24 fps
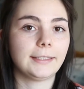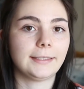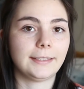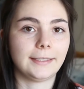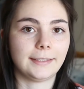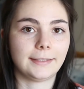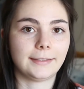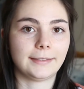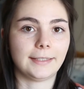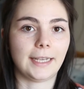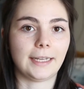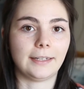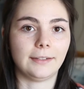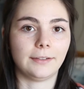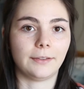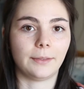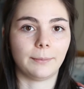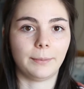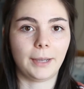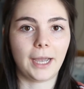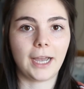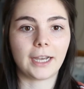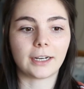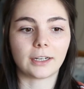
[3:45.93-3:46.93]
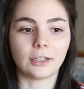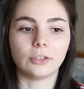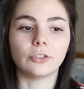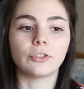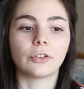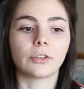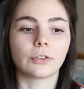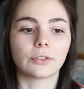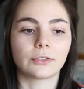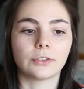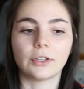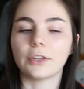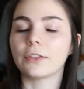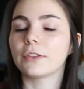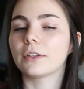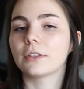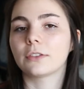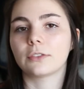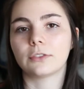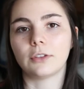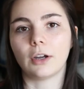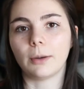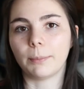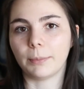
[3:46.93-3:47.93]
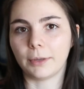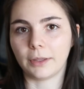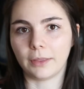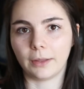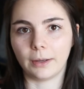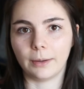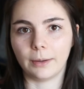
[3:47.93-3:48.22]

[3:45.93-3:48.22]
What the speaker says: to send the package. There's nothing stopping